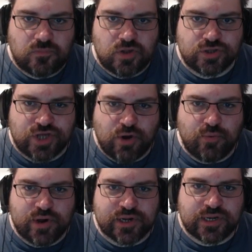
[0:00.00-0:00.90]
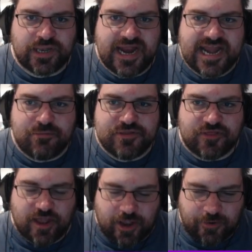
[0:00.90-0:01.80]
So we're leading with
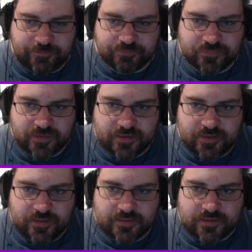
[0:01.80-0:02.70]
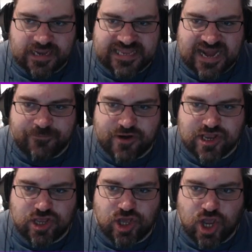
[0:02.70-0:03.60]
you, and then I'm
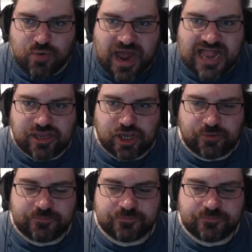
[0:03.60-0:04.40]
bringing you and you.